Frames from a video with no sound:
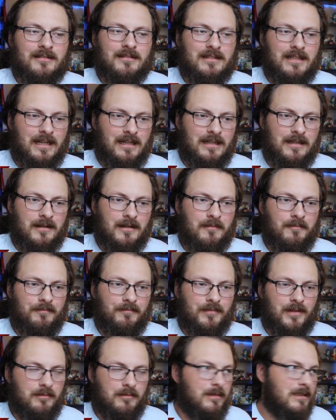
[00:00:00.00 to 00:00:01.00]
Um,
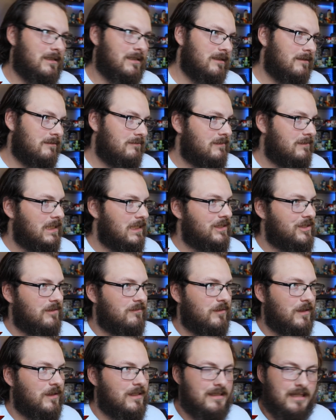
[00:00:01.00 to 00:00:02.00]
I'm about to teach some
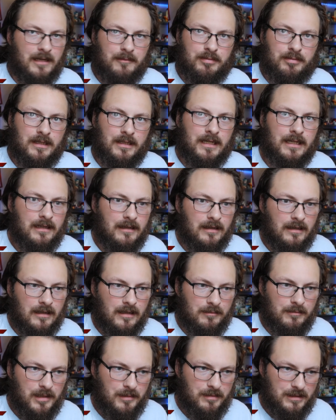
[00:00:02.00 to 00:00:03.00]
friends how to play, uh,
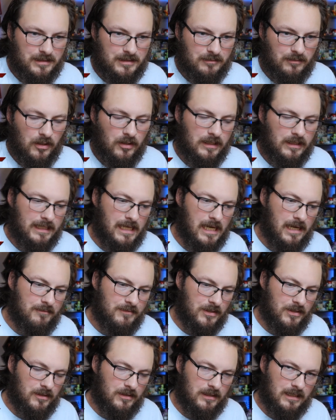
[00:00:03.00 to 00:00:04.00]
maybe some early games
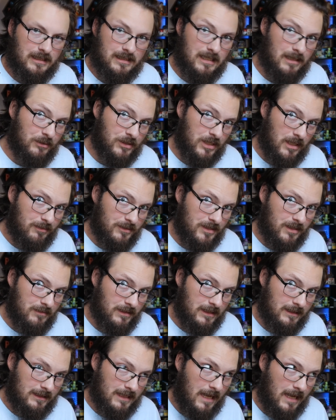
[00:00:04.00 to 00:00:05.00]
on like tabletop or something
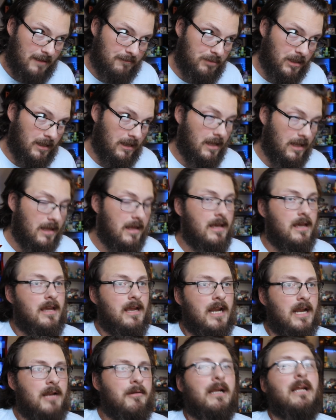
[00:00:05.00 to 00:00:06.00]
like that. But
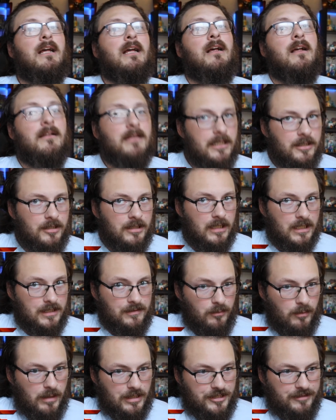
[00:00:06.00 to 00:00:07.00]
anyway, thank you guys for
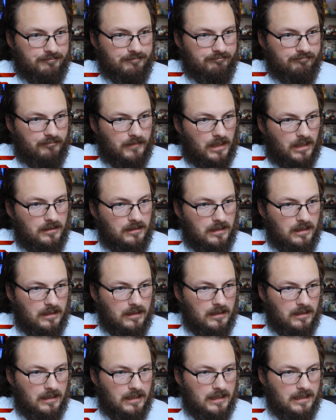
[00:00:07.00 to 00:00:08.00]
watching.
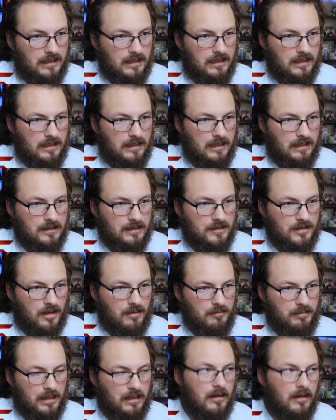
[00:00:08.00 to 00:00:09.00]
Uh, it has
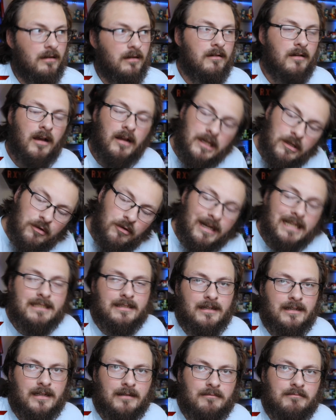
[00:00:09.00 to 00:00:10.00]
been a great
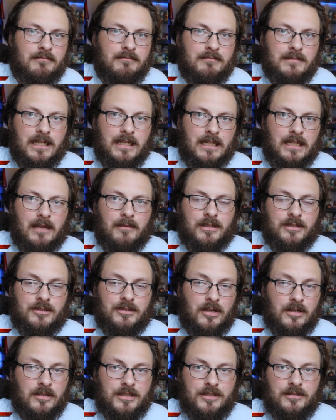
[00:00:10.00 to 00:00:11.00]
time getting able to
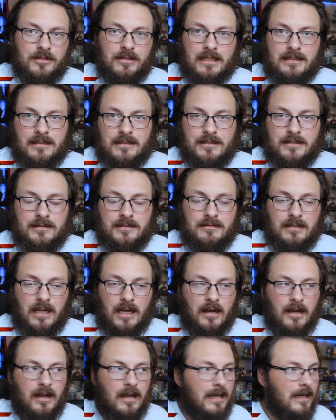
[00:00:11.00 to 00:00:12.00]
talk to you like this,
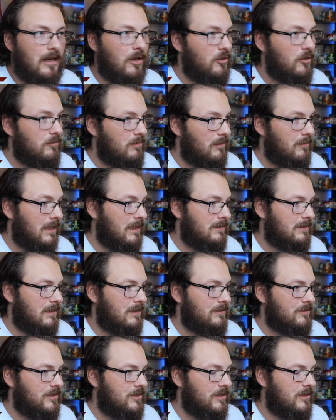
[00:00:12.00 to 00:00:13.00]
uh, and I hope my mic
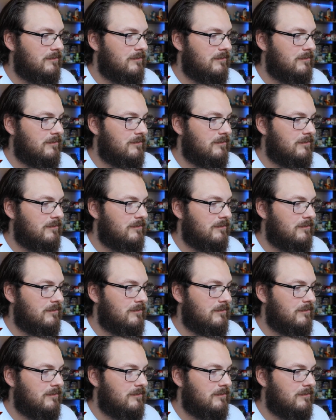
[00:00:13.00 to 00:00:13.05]
sounds good.